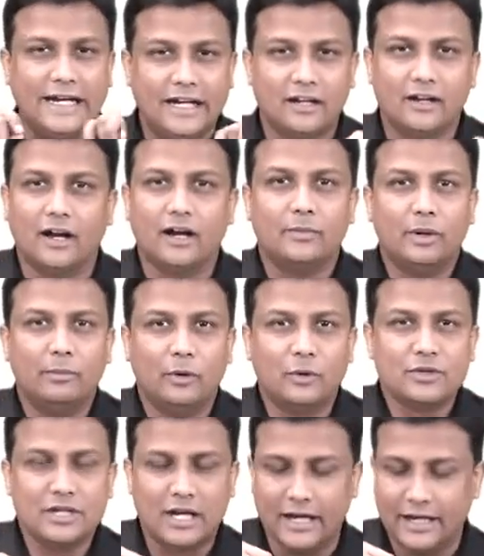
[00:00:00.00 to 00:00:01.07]
8 carpal
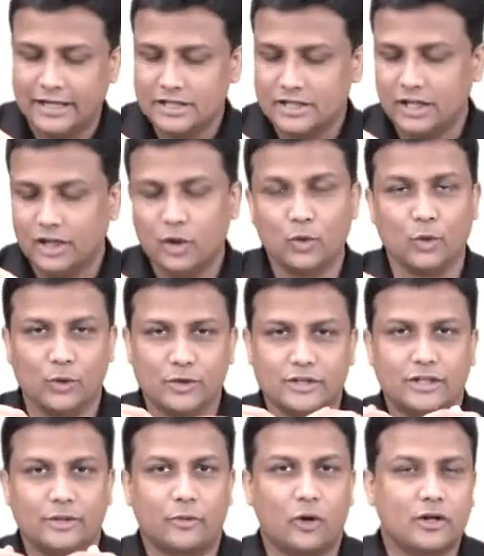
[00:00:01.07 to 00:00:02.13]
bones arranged in two rows,
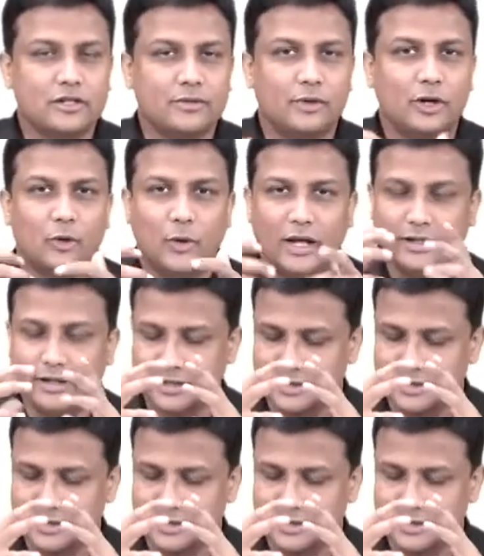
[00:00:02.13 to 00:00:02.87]
so the proximal row and the